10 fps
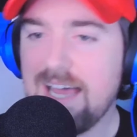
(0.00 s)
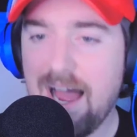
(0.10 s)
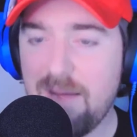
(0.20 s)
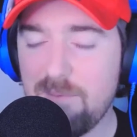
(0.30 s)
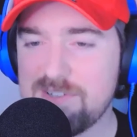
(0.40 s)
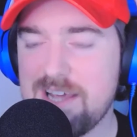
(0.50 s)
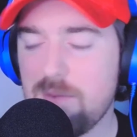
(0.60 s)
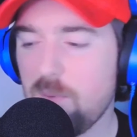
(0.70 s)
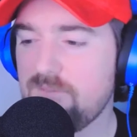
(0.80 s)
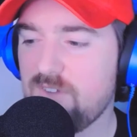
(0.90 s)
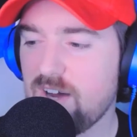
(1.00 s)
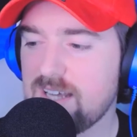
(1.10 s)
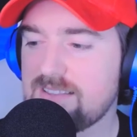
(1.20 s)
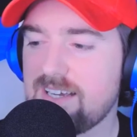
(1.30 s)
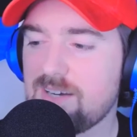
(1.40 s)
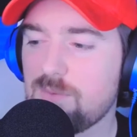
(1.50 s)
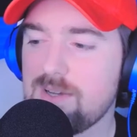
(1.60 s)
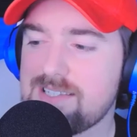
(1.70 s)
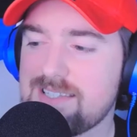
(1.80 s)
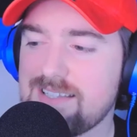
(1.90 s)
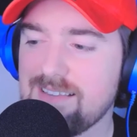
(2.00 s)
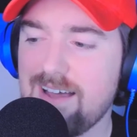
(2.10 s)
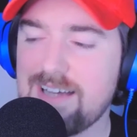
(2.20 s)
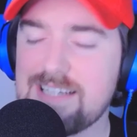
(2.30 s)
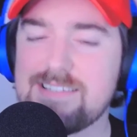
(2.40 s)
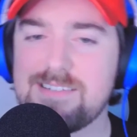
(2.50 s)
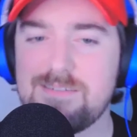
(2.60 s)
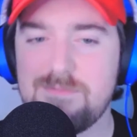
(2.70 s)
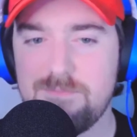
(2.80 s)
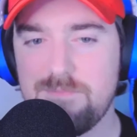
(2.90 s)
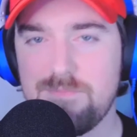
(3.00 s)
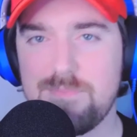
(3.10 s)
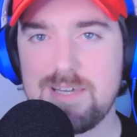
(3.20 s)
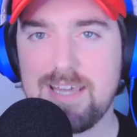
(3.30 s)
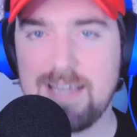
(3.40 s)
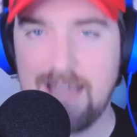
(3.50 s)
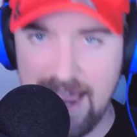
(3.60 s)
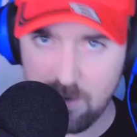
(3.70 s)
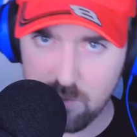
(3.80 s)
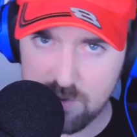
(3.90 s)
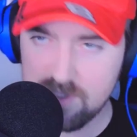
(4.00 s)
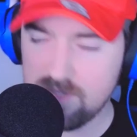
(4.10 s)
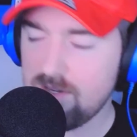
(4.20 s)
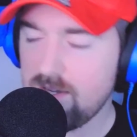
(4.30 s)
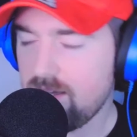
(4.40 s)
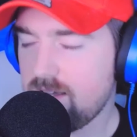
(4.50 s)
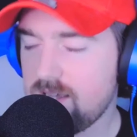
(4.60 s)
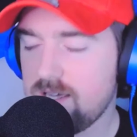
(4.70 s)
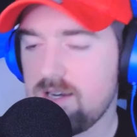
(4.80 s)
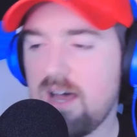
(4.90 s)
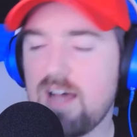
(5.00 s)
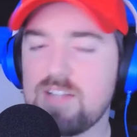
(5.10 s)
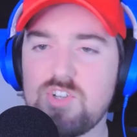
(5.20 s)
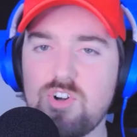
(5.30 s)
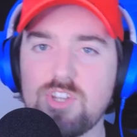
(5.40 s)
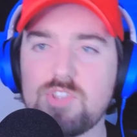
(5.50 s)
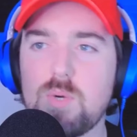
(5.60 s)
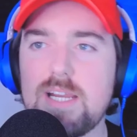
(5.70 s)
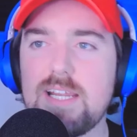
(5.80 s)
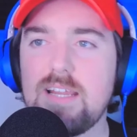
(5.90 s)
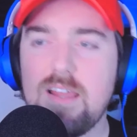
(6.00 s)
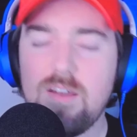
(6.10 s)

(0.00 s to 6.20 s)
I will say one funny thing was the lights being out in turn 3.